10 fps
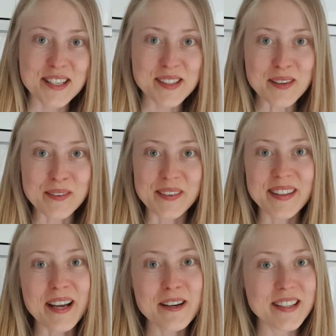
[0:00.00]
So
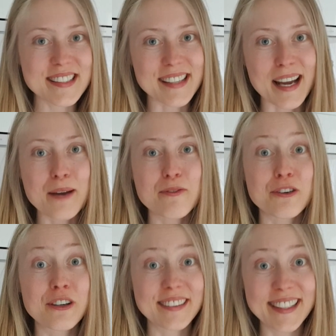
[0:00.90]
now it's time
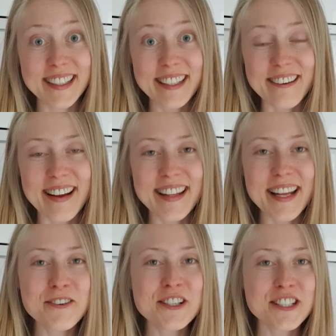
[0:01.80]
for dinner and
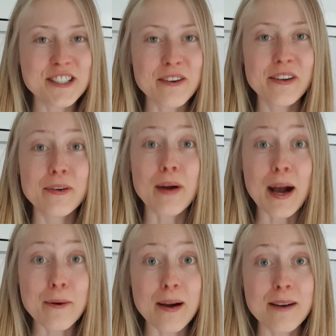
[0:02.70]
I will show you
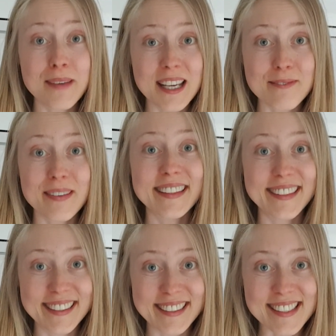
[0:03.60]
how I make my
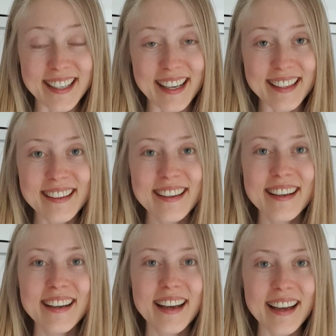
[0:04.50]
dinner salad.
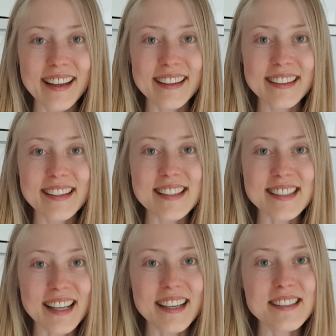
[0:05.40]
And the uh,
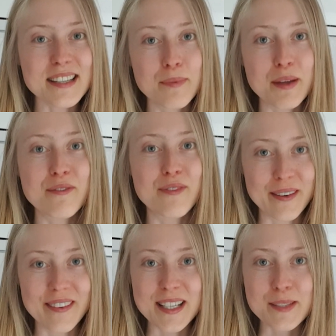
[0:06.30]
salads can be
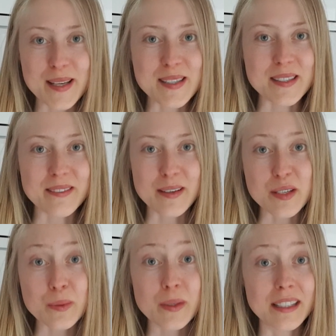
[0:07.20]
very expensive here
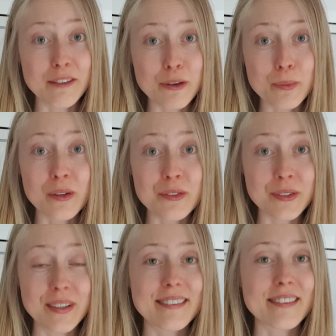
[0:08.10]
in Sweden if you want
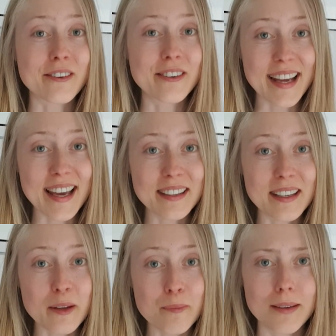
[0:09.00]
to eat
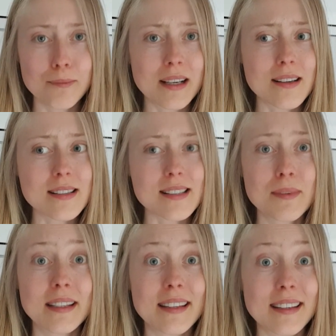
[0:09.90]
organic. Because I
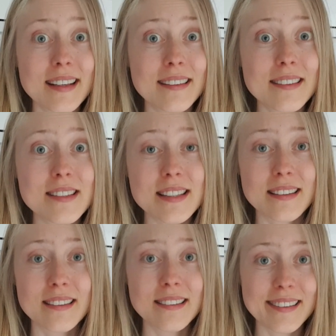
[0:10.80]
mean lettuce
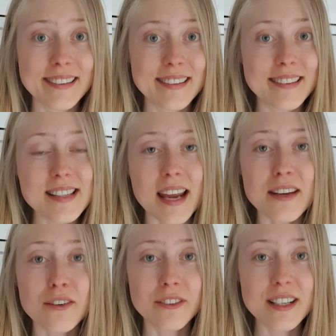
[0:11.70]
and, and this
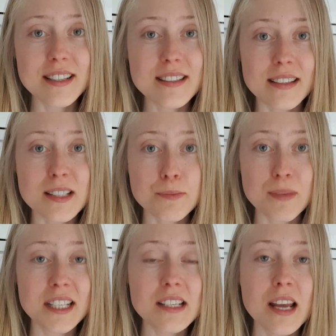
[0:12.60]
kind of greens and
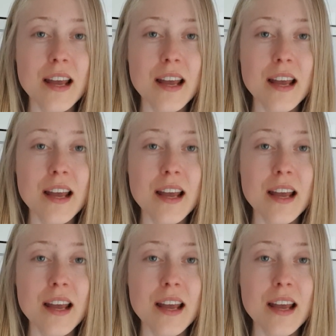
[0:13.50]
spinach,